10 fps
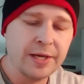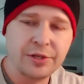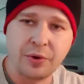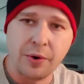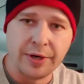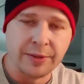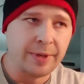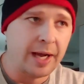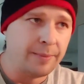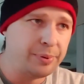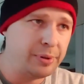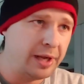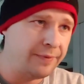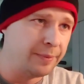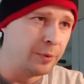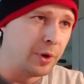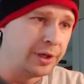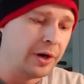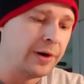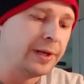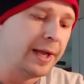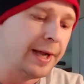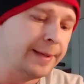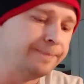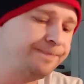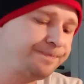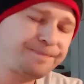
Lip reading: Scoring a play from the one-yard line.